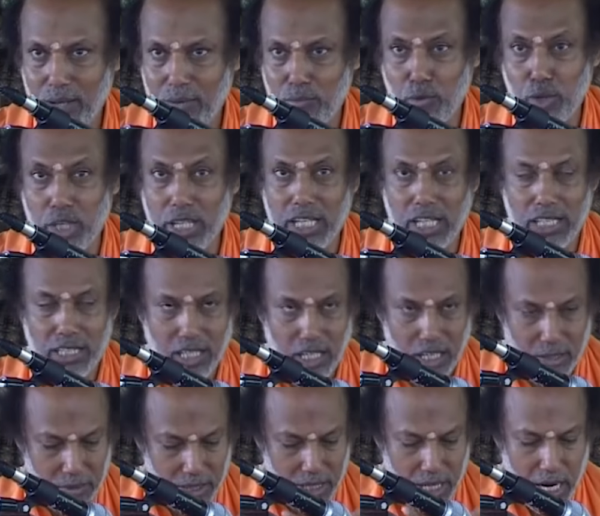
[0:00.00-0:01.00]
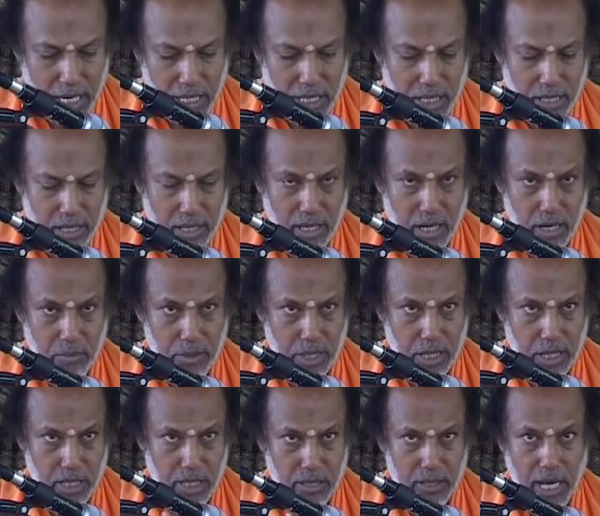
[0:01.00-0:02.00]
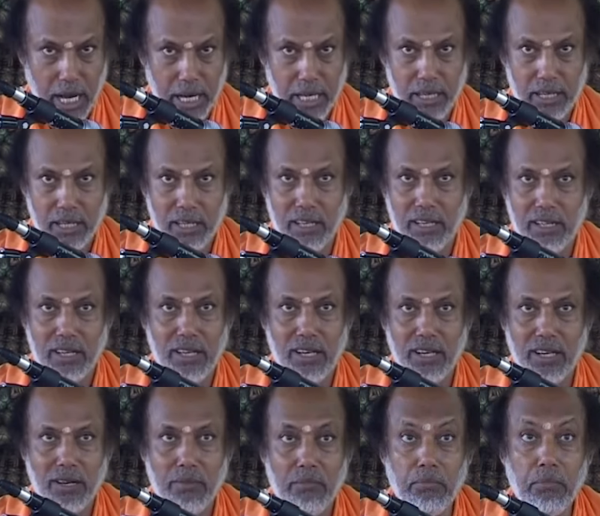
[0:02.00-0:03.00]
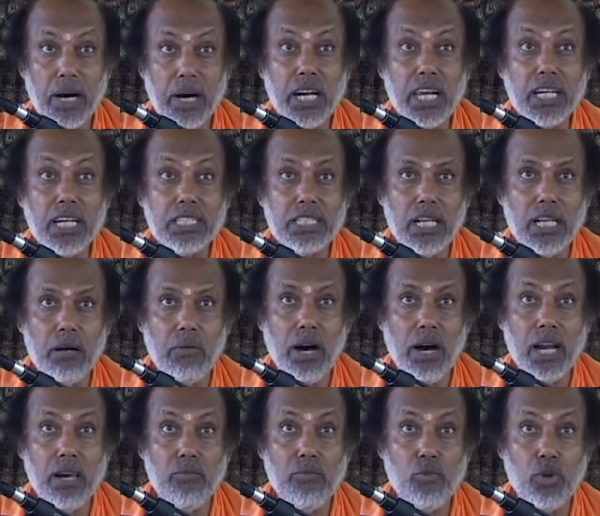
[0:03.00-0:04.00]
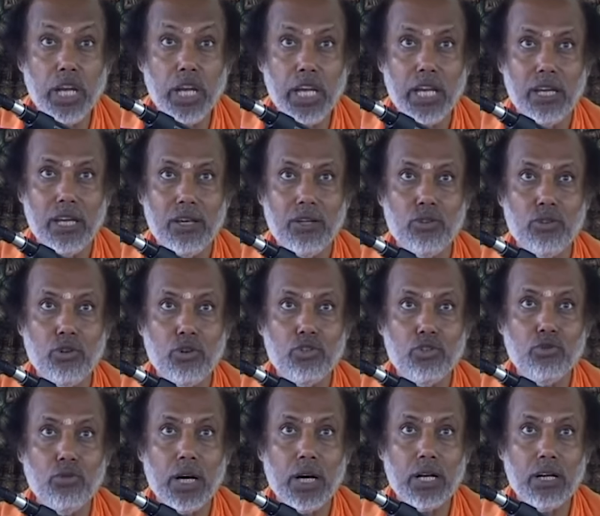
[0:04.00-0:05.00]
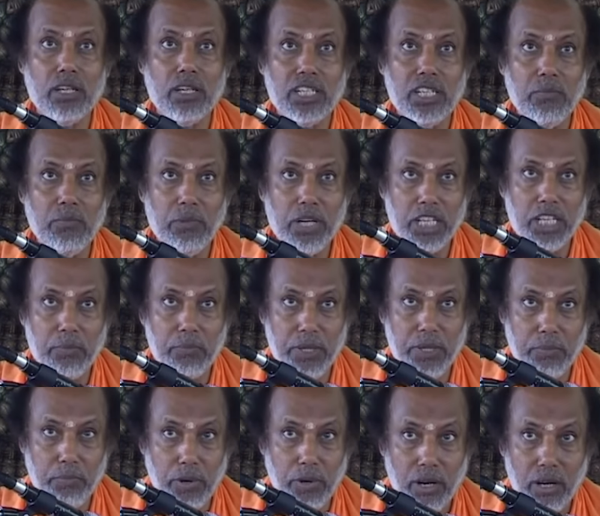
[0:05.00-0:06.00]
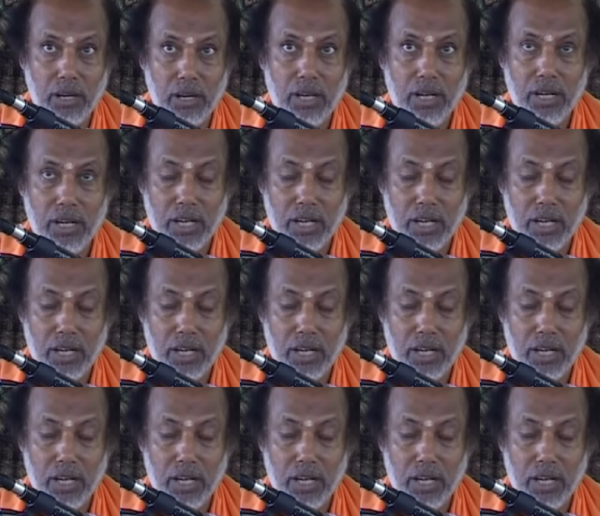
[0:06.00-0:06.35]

Muni does not mean dadi, bearded guy. Mananashilavan, muni. Those who are contemplative people,